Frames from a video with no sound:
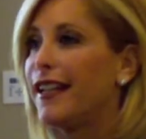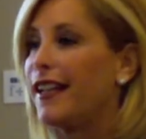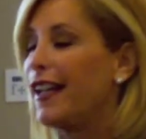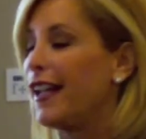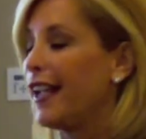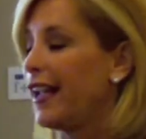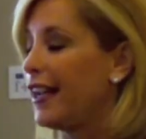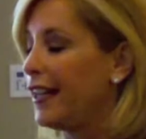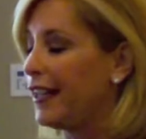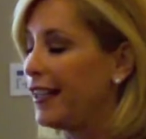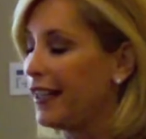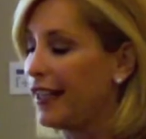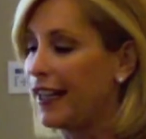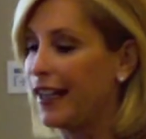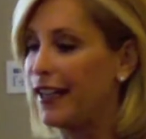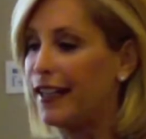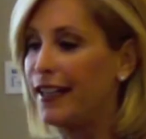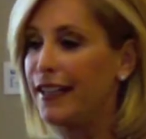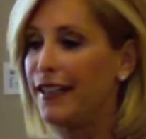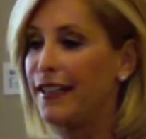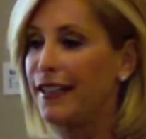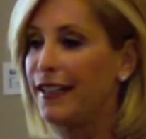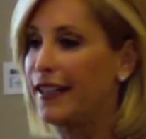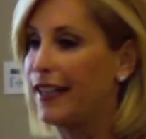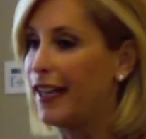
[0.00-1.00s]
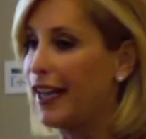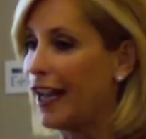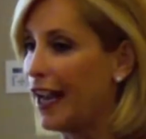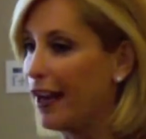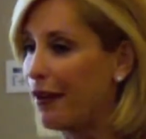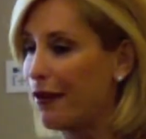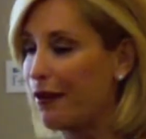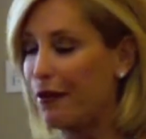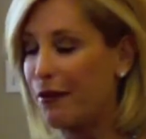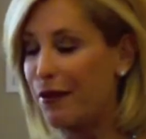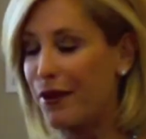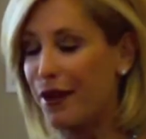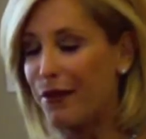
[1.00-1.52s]
And again,
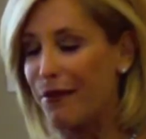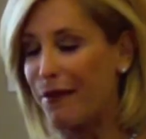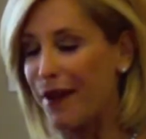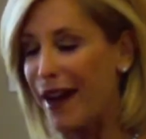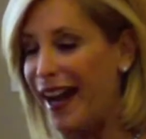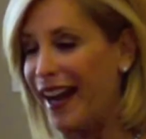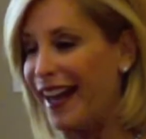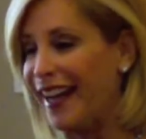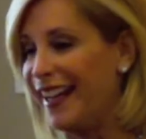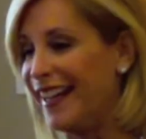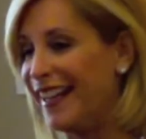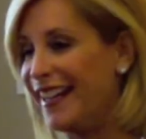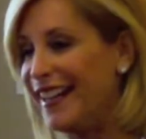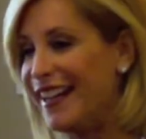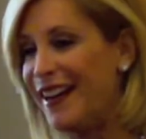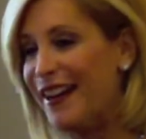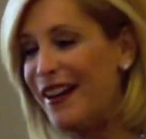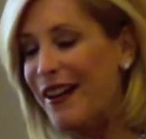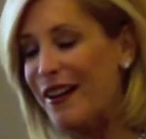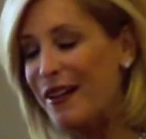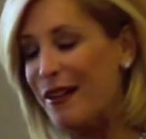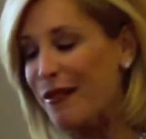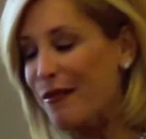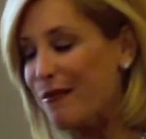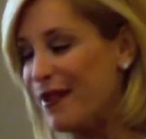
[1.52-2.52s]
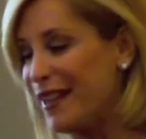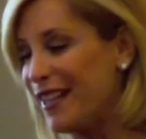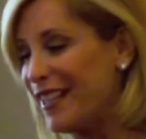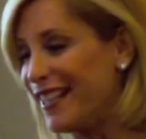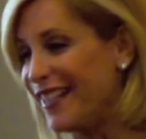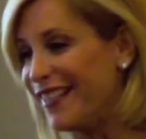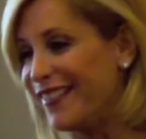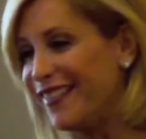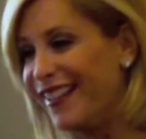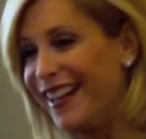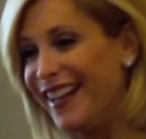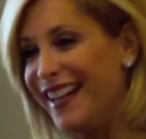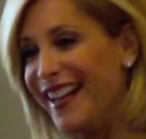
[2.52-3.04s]
with my
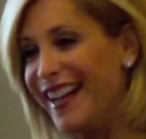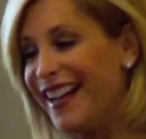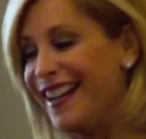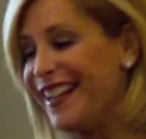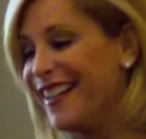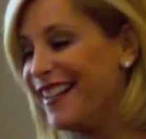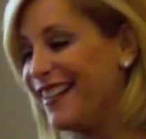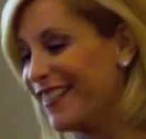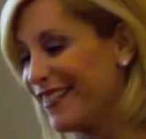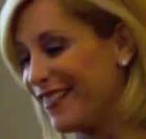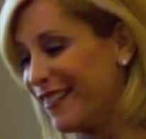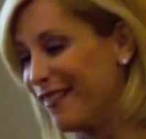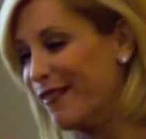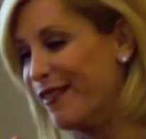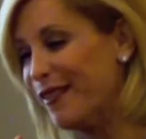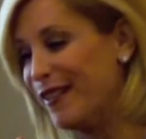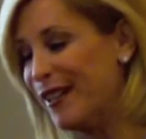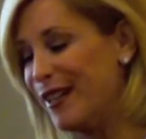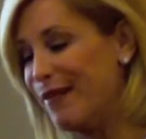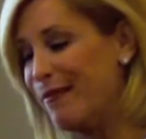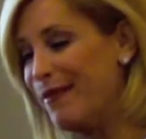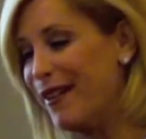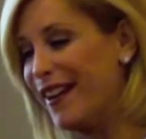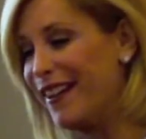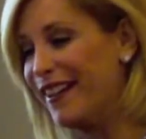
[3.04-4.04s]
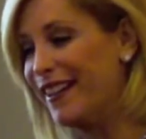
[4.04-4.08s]
OBGYN, "Don't worry about